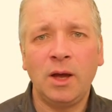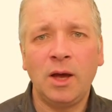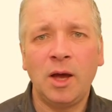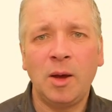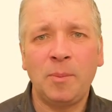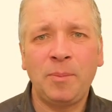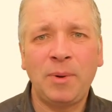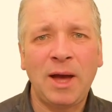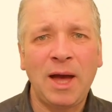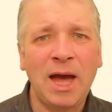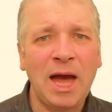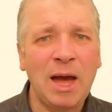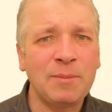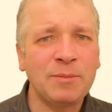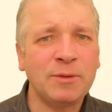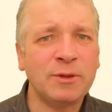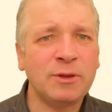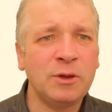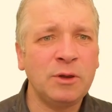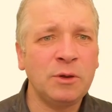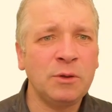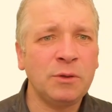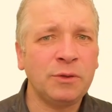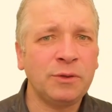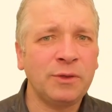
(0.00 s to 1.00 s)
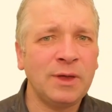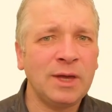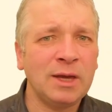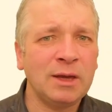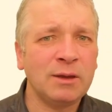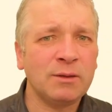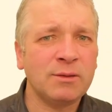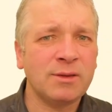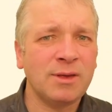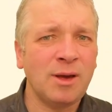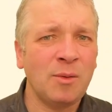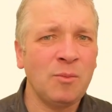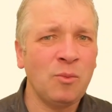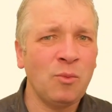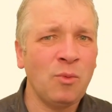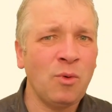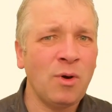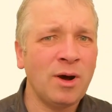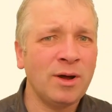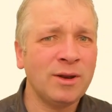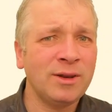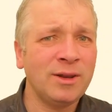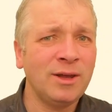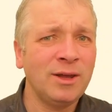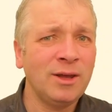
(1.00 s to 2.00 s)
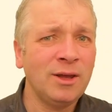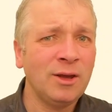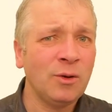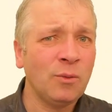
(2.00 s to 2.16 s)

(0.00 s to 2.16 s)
Perhaps you think someone,